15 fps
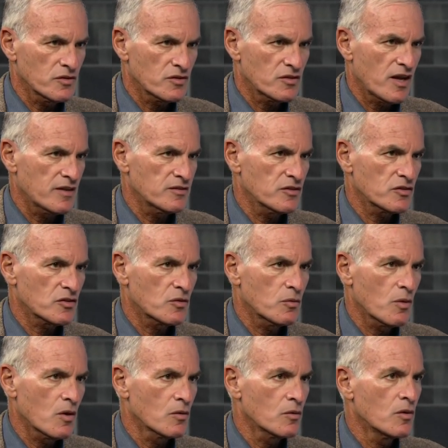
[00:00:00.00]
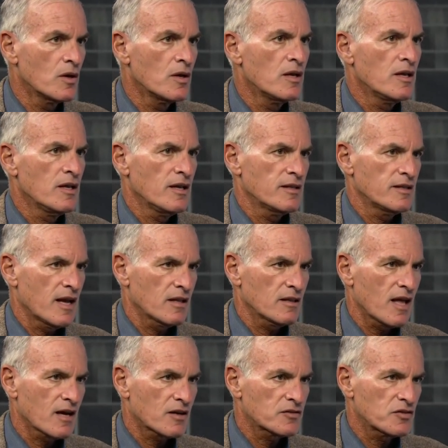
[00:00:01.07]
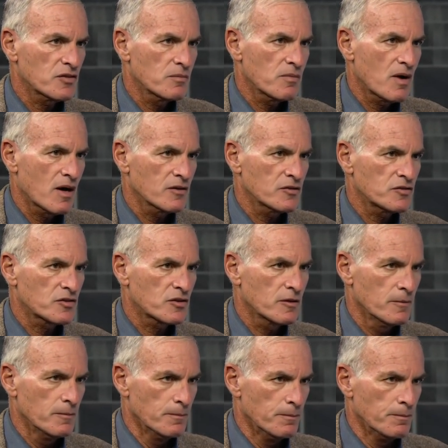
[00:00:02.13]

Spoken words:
the status quo in Al-Aqsa Mosque.